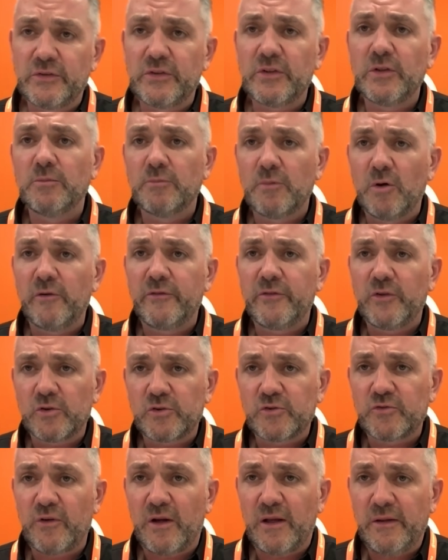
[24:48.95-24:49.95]
do more of your
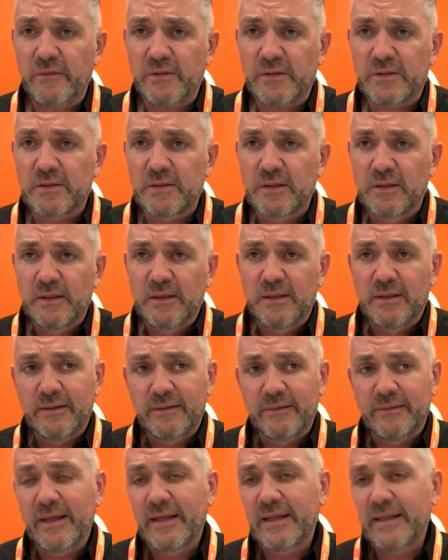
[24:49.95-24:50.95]
strengths,
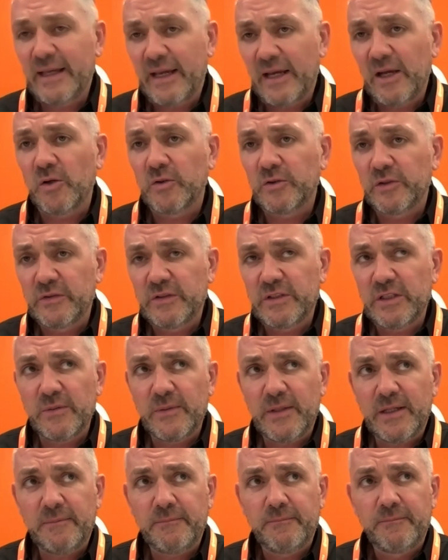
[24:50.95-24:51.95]
then get on and do
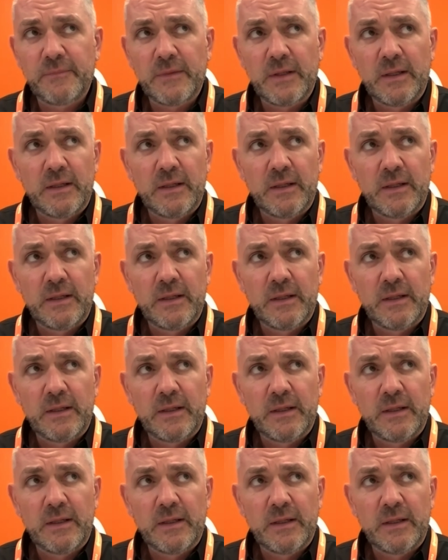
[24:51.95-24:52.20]
it.